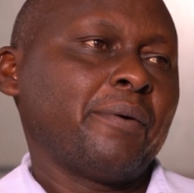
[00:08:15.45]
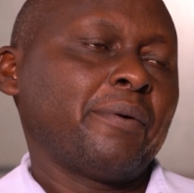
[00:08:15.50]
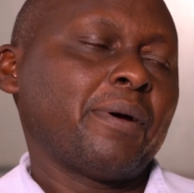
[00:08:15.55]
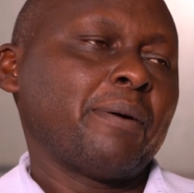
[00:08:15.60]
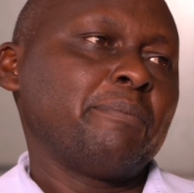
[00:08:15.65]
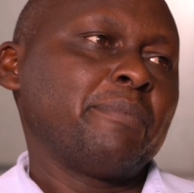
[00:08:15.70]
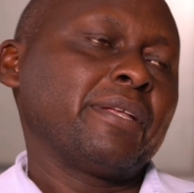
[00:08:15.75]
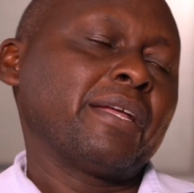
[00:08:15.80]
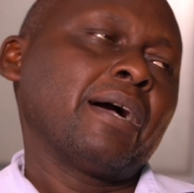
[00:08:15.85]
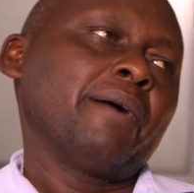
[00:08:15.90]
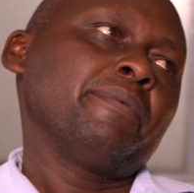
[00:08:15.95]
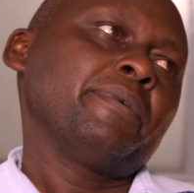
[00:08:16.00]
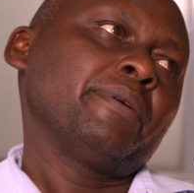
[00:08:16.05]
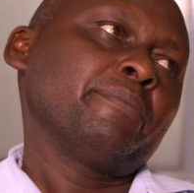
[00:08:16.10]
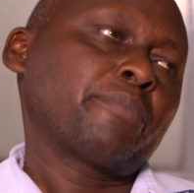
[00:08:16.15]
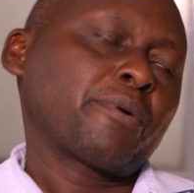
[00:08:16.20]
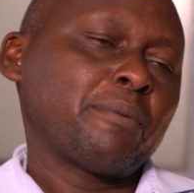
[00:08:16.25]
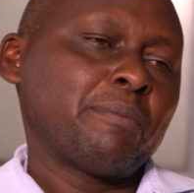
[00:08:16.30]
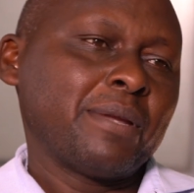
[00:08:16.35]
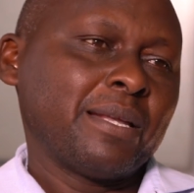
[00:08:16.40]
We have been having
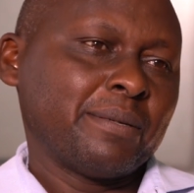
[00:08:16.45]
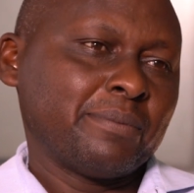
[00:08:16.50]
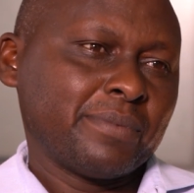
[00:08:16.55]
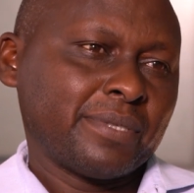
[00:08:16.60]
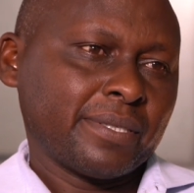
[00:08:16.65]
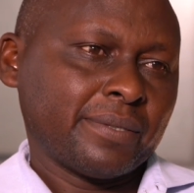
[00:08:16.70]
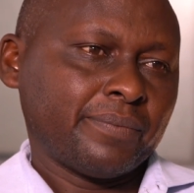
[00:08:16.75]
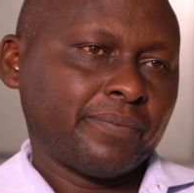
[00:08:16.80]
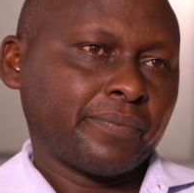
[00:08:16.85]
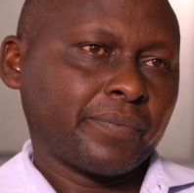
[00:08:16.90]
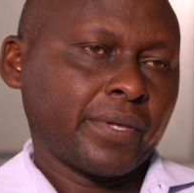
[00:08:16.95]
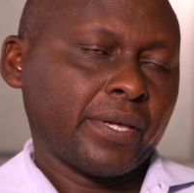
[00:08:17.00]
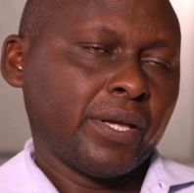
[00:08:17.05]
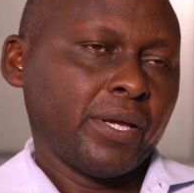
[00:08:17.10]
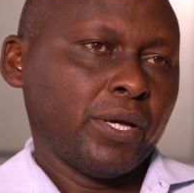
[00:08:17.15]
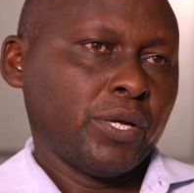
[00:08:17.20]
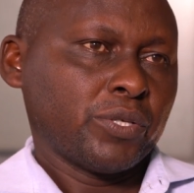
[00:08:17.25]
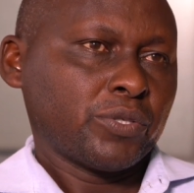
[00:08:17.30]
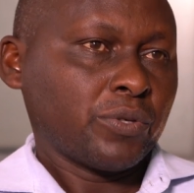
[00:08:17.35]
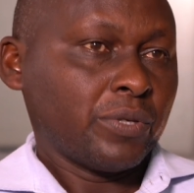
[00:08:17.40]
problems.
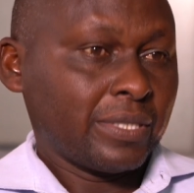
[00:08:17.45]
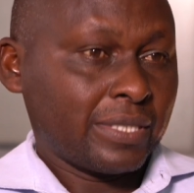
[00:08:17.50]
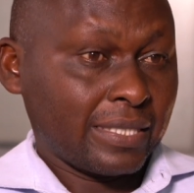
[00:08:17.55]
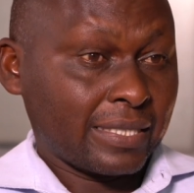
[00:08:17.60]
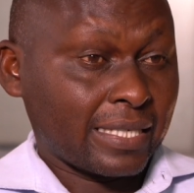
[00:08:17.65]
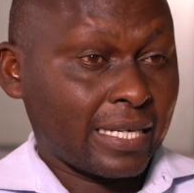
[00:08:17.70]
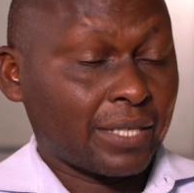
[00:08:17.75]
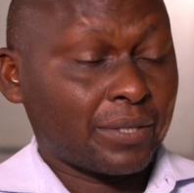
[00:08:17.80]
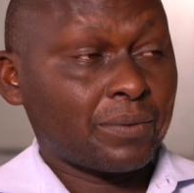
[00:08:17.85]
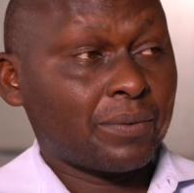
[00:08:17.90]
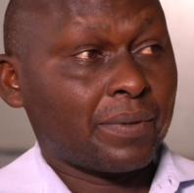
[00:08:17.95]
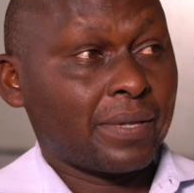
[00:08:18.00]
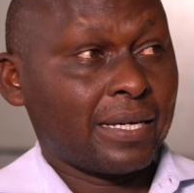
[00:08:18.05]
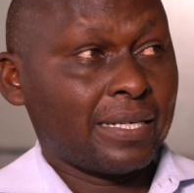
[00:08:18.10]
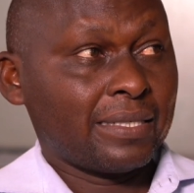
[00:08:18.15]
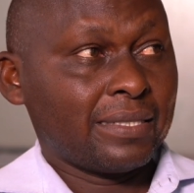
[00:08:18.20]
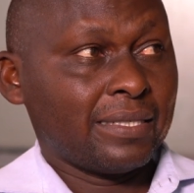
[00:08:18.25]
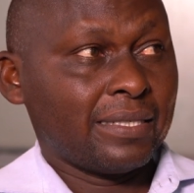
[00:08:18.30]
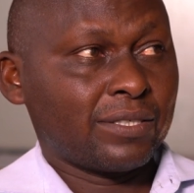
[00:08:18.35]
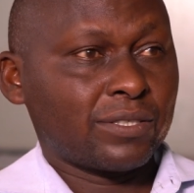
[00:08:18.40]
So it is a tool
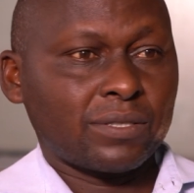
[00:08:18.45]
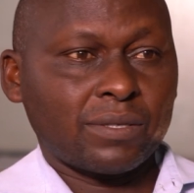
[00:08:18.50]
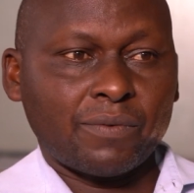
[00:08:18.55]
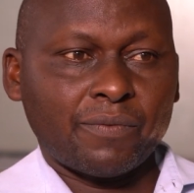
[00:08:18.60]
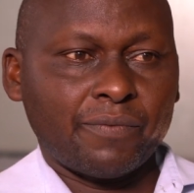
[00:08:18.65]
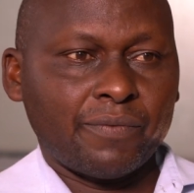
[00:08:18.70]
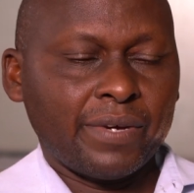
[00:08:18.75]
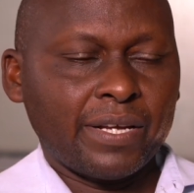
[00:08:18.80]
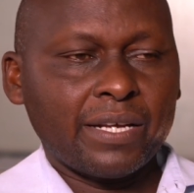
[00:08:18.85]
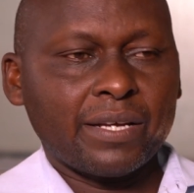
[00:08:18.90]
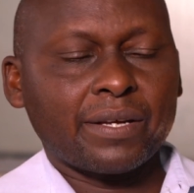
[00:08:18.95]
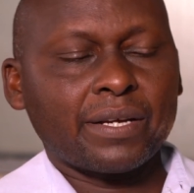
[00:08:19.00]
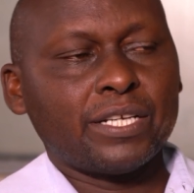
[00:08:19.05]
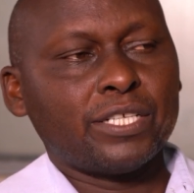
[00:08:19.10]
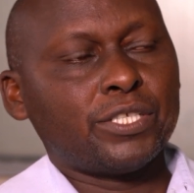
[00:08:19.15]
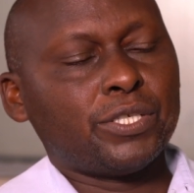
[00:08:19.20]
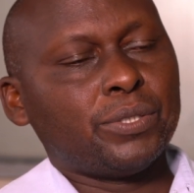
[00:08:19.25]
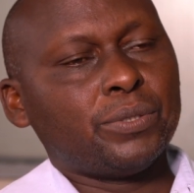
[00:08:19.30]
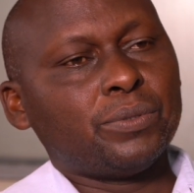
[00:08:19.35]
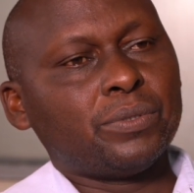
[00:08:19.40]
that is of very
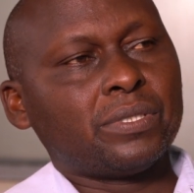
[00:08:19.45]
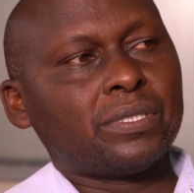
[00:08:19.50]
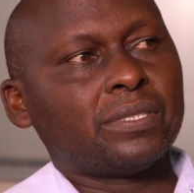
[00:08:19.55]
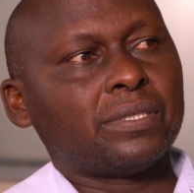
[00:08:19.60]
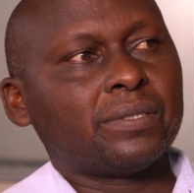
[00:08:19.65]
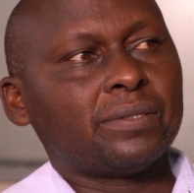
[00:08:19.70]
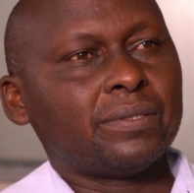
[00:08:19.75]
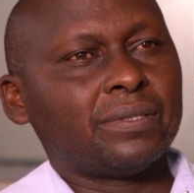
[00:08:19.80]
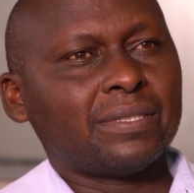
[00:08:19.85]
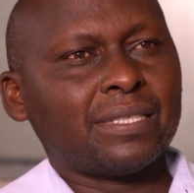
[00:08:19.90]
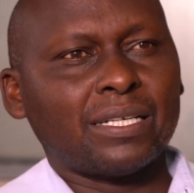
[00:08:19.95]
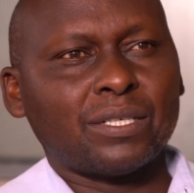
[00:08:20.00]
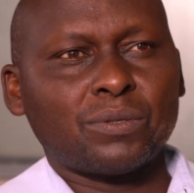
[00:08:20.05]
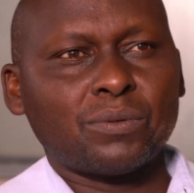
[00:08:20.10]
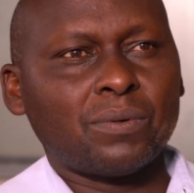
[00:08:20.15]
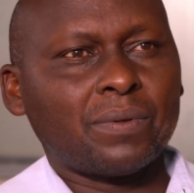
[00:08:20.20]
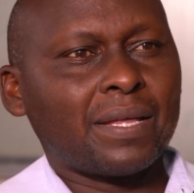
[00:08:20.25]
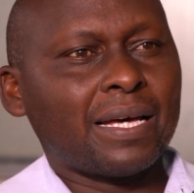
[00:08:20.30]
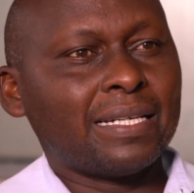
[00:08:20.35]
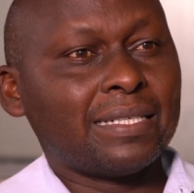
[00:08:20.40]
great use. It's a
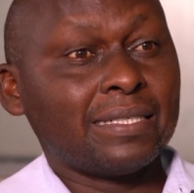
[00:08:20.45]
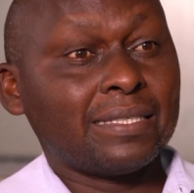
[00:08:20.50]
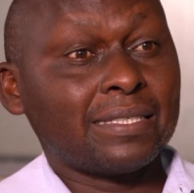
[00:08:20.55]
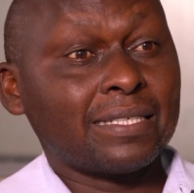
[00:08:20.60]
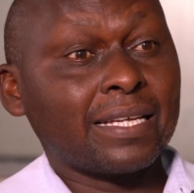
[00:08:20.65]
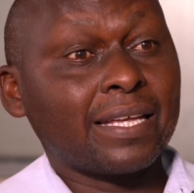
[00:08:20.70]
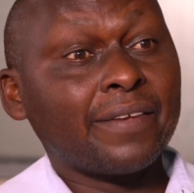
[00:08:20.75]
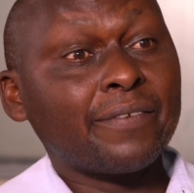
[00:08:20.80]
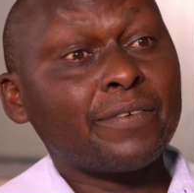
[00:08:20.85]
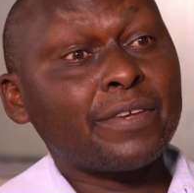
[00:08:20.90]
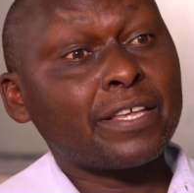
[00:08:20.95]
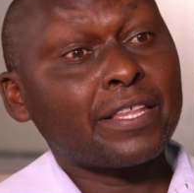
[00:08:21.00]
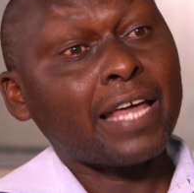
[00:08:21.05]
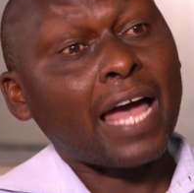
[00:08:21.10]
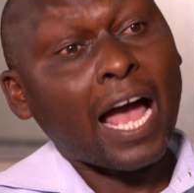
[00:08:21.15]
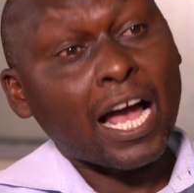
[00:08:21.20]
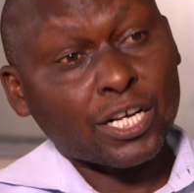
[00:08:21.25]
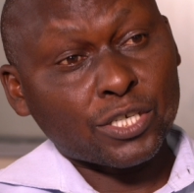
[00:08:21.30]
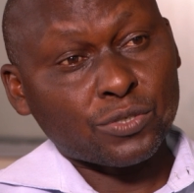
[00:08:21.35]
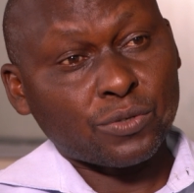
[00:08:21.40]
tool that is giving
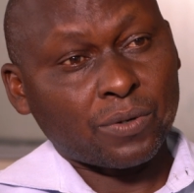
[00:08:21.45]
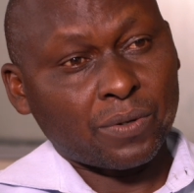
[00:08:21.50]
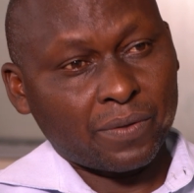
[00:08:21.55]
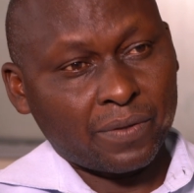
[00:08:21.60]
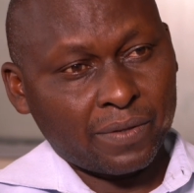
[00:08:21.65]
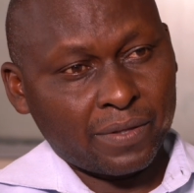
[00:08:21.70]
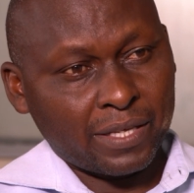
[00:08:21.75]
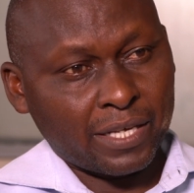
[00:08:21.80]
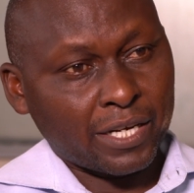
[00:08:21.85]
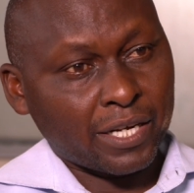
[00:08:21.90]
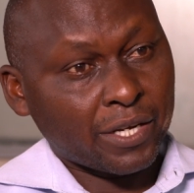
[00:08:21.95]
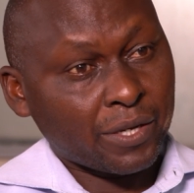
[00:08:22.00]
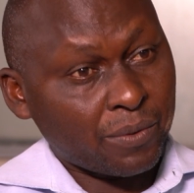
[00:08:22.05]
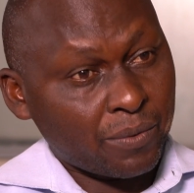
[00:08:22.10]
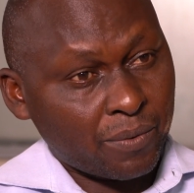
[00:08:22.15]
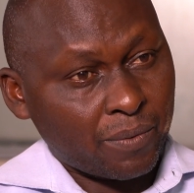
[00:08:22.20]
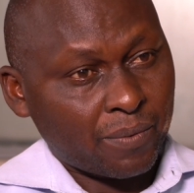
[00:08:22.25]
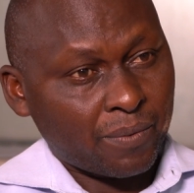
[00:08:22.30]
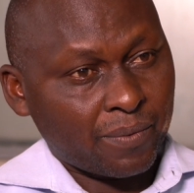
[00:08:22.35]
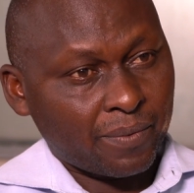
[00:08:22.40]
the actual, the
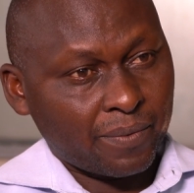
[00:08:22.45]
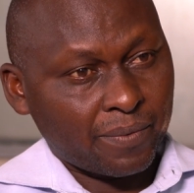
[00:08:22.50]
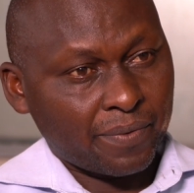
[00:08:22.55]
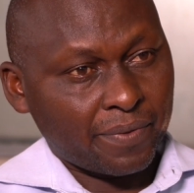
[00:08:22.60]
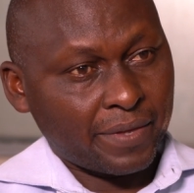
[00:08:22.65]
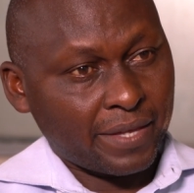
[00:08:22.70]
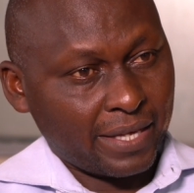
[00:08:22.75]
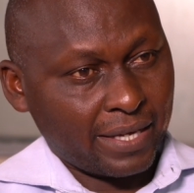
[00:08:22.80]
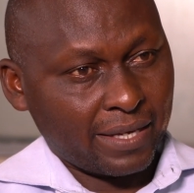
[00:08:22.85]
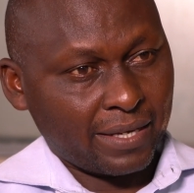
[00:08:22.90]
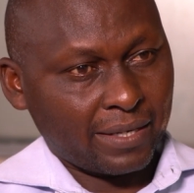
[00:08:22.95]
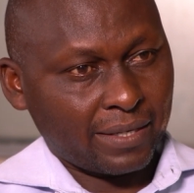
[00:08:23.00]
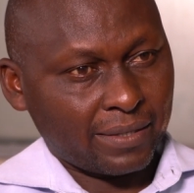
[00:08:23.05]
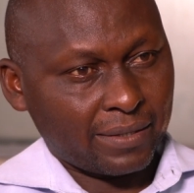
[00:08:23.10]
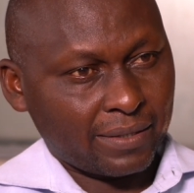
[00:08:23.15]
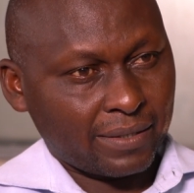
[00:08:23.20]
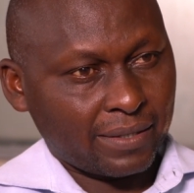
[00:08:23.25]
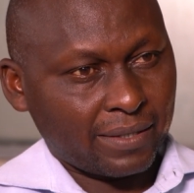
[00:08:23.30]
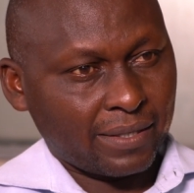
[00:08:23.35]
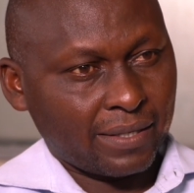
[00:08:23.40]
real thing
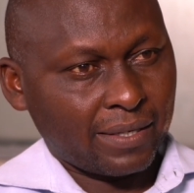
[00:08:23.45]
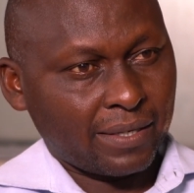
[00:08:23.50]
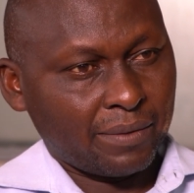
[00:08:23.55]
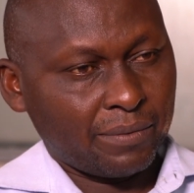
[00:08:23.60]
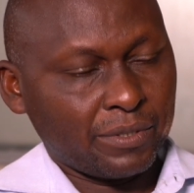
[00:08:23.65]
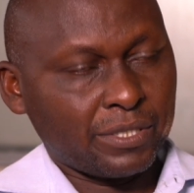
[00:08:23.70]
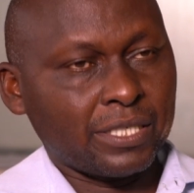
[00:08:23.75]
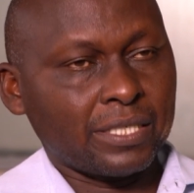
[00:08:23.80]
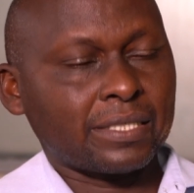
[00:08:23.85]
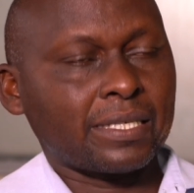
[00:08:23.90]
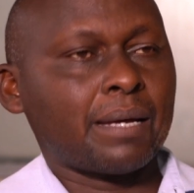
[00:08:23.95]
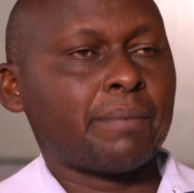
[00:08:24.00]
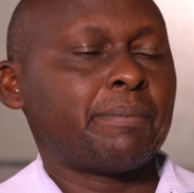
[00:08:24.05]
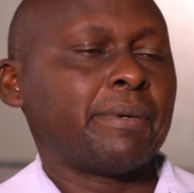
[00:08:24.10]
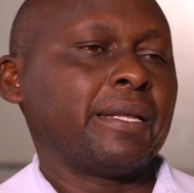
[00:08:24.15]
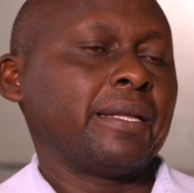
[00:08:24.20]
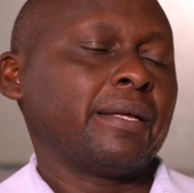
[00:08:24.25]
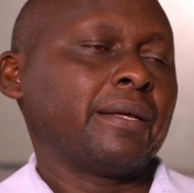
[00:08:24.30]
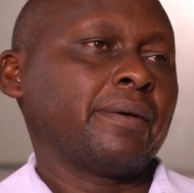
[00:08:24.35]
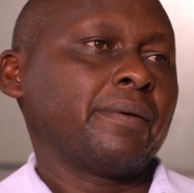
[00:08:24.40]
which is
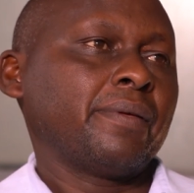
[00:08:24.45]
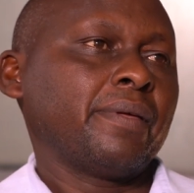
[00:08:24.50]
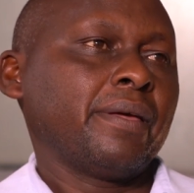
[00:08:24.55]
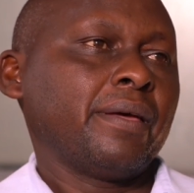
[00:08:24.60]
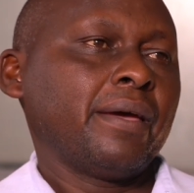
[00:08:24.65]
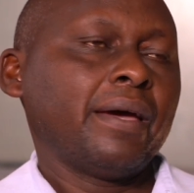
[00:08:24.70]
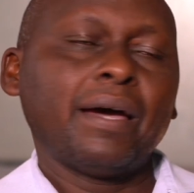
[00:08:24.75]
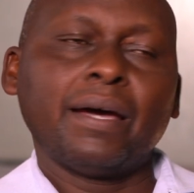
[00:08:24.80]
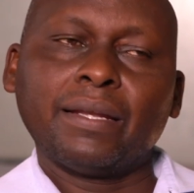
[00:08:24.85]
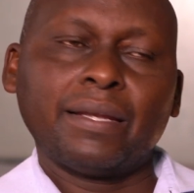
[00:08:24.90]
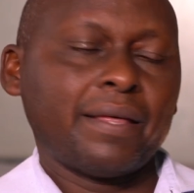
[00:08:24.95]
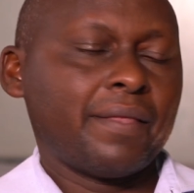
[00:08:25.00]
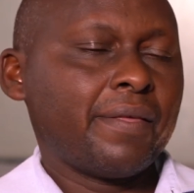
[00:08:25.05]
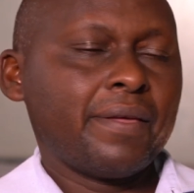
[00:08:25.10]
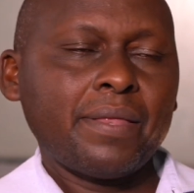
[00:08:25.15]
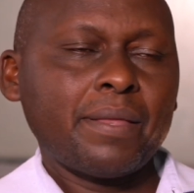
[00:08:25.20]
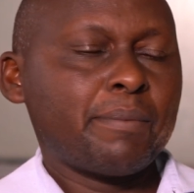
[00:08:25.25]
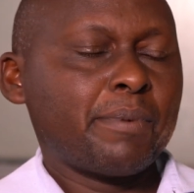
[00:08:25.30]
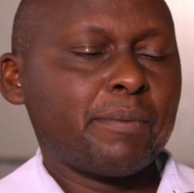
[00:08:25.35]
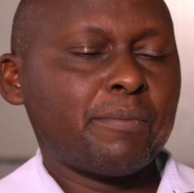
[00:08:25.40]
happening. And I
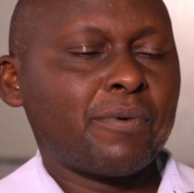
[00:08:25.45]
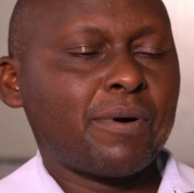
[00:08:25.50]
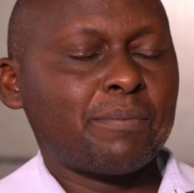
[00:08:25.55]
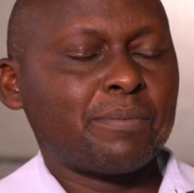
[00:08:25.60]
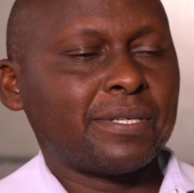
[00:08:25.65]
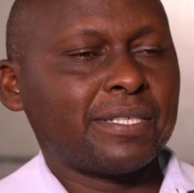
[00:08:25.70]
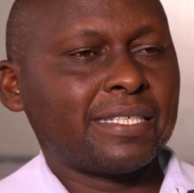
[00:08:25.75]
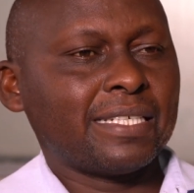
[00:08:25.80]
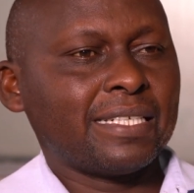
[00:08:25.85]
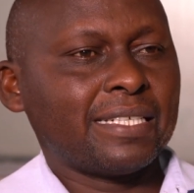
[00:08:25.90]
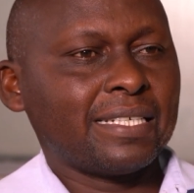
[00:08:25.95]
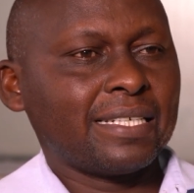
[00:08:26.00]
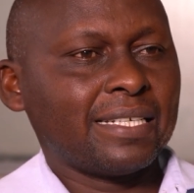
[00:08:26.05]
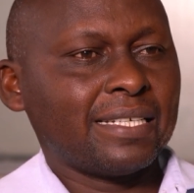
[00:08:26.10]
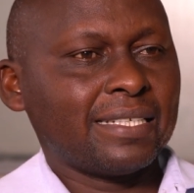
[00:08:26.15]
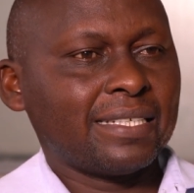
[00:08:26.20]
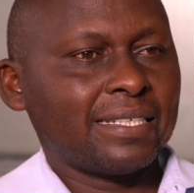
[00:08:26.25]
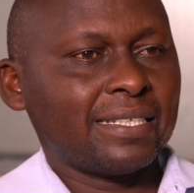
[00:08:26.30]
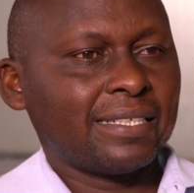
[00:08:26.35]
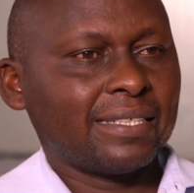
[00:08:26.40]
think the people are appreciating
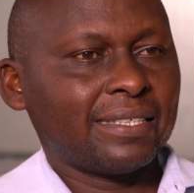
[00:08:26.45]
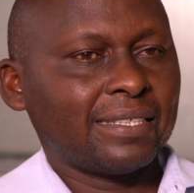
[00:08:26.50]
it.